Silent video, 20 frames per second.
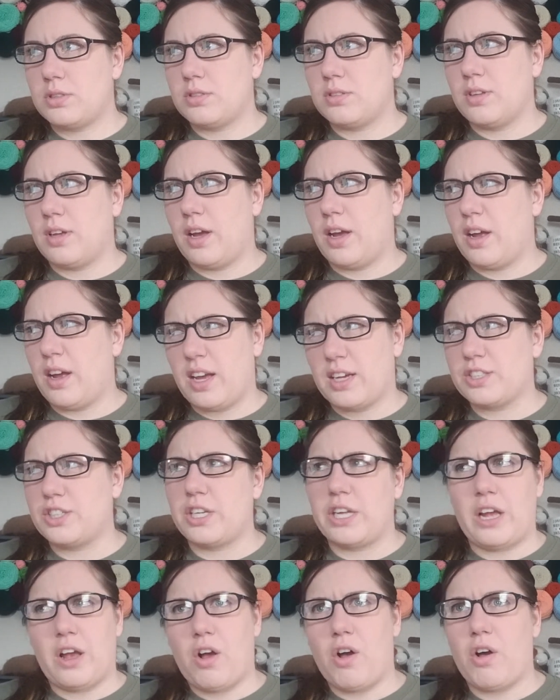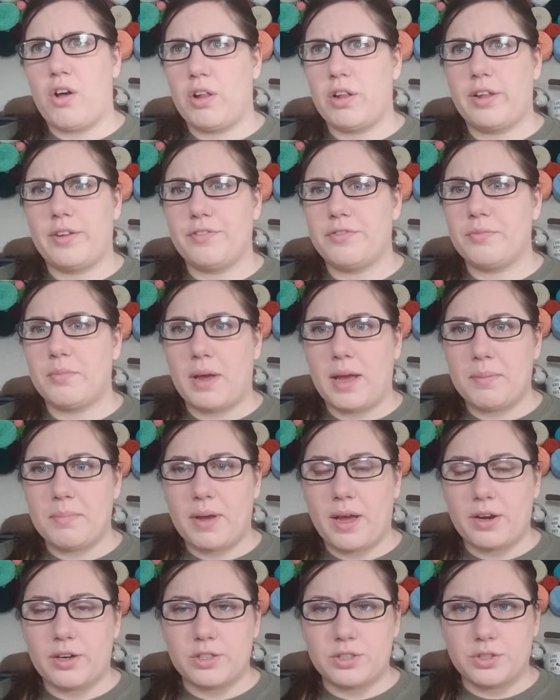Actually all of my
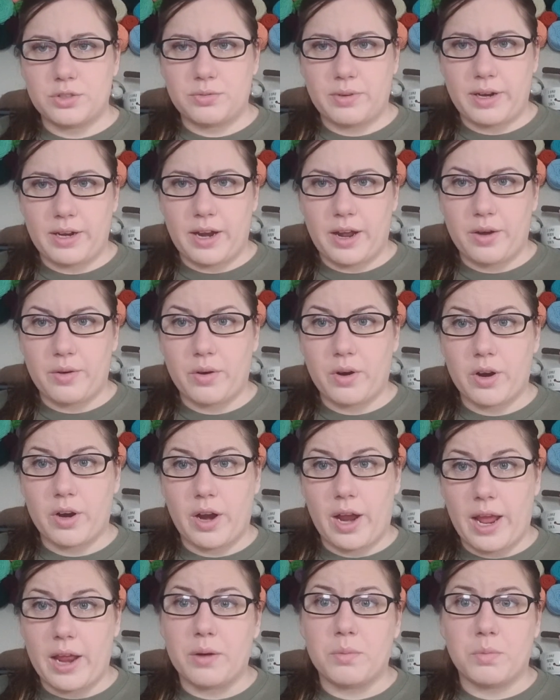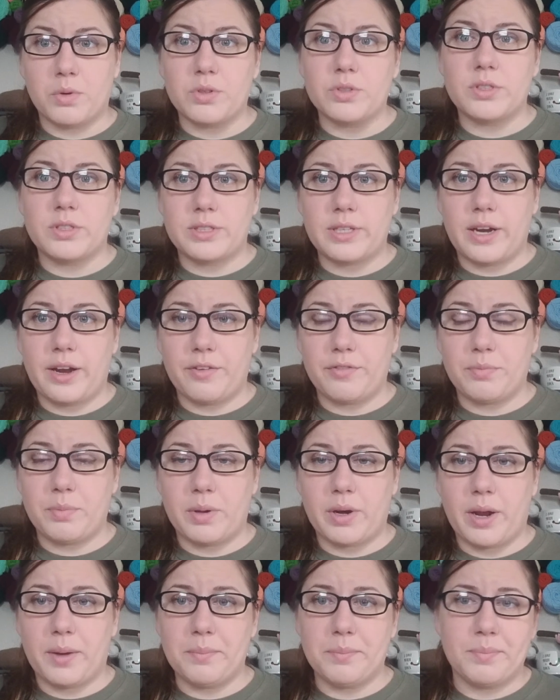patterns right now are animals that I've
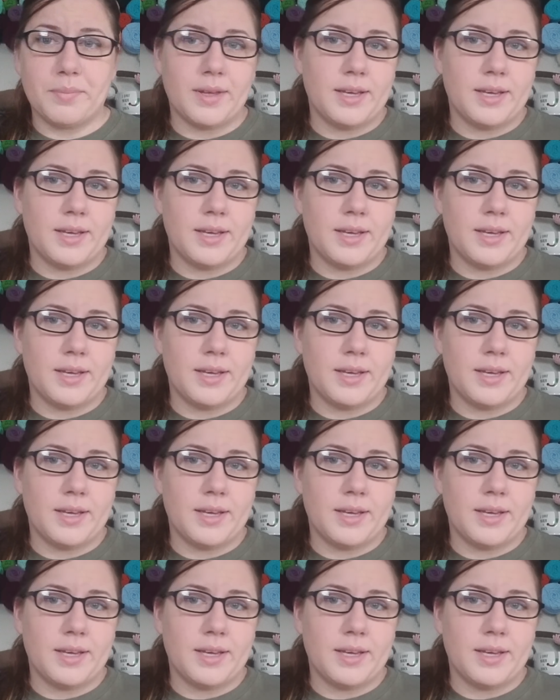put up.